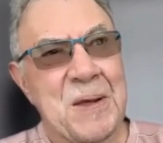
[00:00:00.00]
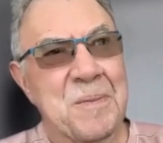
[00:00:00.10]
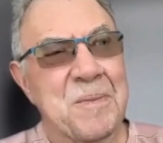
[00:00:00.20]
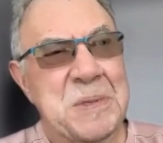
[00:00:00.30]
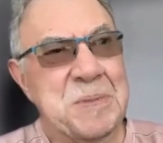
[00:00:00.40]

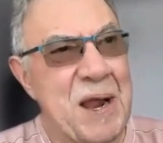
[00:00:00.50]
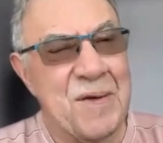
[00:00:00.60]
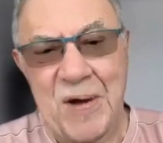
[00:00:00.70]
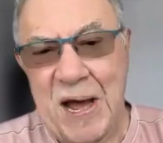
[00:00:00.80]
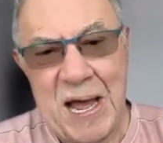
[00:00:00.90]

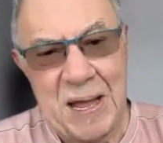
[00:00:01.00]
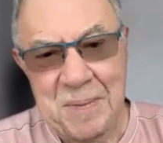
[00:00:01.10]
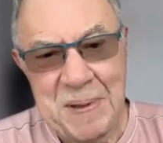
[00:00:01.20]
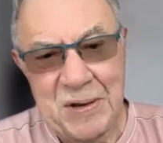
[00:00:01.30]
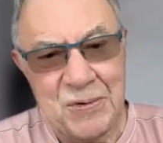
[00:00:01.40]
Spotify,
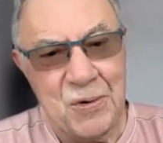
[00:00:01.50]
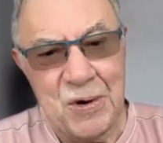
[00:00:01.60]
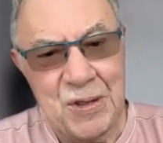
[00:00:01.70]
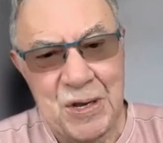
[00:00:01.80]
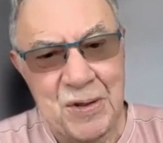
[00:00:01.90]

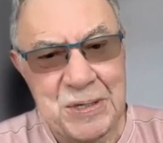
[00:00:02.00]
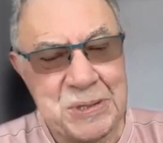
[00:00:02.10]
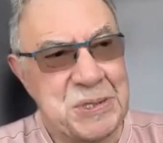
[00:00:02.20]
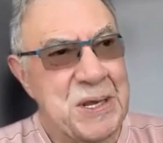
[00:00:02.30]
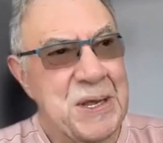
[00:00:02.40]
Pandora,
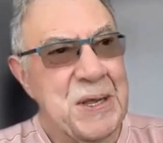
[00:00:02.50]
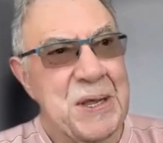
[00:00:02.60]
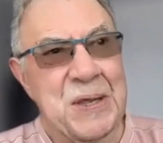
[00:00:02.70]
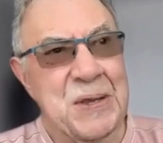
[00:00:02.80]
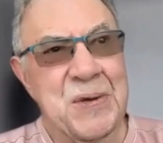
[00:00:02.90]
just
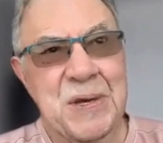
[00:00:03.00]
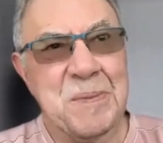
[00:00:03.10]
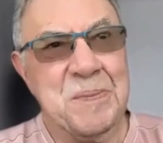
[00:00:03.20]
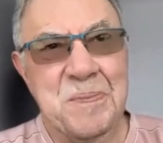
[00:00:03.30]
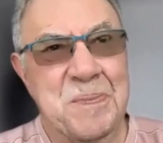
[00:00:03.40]
you
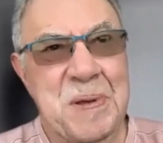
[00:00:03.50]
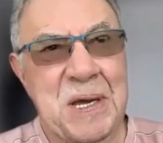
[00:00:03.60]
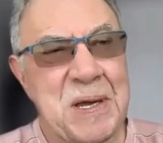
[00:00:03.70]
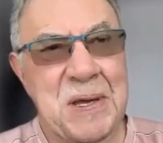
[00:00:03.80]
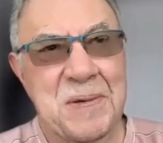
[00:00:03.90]
can
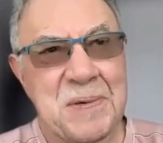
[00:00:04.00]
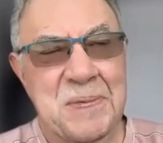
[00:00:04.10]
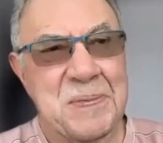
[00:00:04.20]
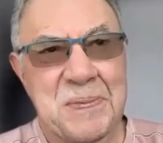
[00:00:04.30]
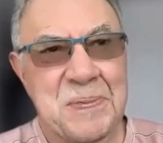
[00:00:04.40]
pick
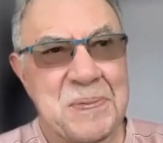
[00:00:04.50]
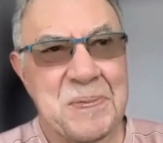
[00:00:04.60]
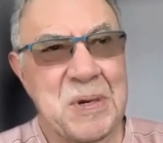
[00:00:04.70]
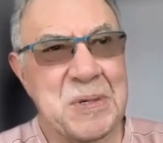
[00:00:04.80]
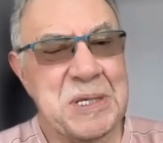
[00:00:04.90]

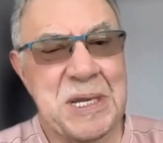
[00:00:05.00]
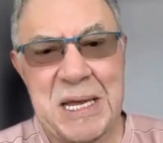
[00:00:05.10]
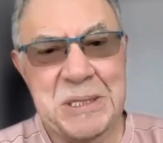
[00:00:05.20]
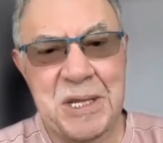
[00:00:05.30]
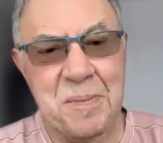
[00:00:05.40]
your
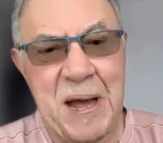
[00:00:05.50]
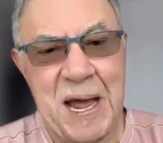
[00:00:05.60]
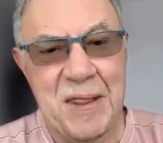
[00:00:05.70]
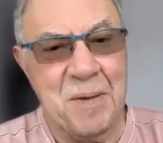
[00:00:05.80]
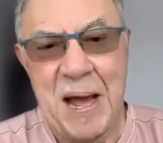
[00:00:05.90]
slice of the
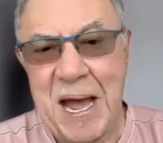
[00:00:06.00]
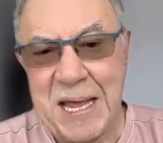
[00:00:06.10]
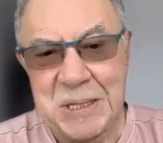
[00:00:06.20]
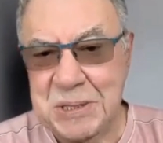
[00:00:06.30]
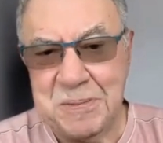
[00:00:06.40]
pie. The pie
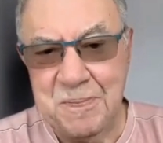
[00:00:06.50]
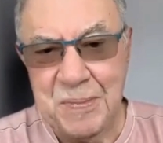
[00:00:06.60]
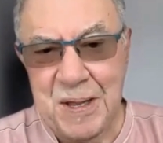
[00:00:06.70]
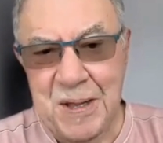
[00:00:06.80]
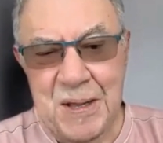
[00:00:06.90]
is,
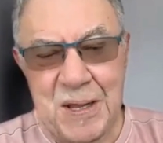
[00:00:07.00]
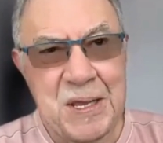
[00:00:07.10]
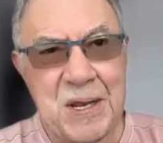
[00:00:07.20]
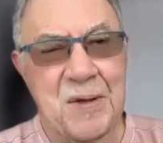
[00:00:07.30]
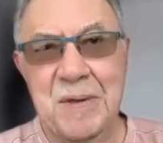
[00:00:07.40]

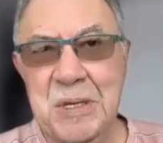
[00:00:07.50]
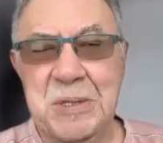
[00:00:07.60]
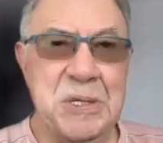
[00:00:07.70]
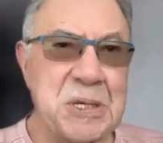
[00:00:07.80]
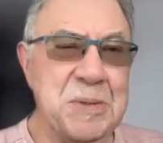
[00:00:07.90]
there used
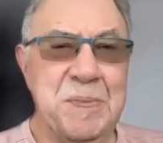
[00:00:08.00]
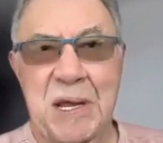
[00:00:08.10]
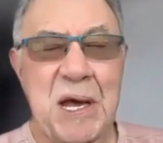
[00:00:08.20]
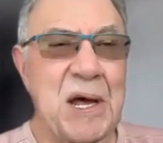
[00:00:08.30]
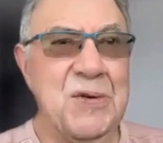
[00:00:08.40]
to just be
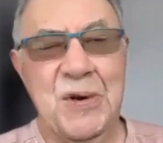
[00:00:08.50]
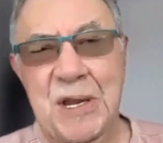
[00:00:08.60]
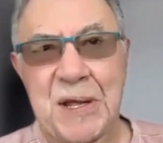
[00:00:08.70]
country,